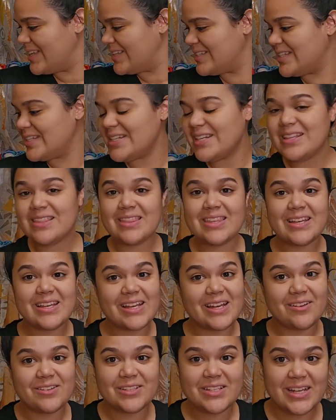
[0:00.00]
Didn't think
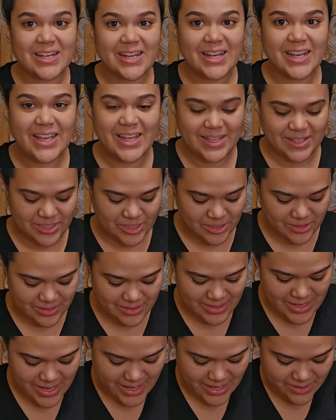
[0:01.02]
I was going to enter
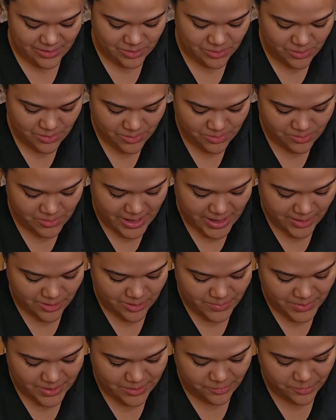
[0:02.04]
that realm
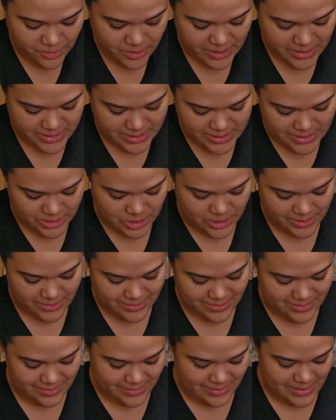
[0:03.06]
of cross-stitching,
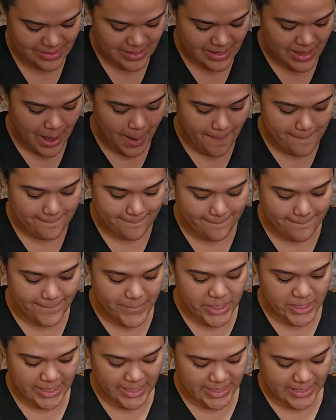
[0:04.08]

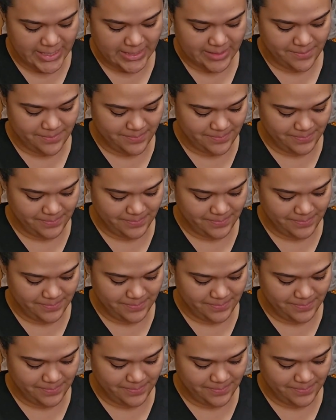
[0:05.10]
but I did.